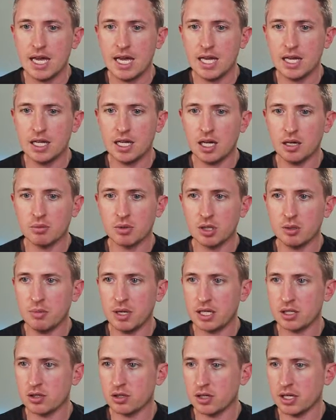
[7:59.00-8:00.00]
And I'm going to
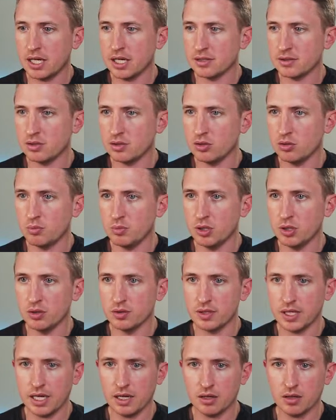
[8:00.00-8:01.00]
make sure it has no build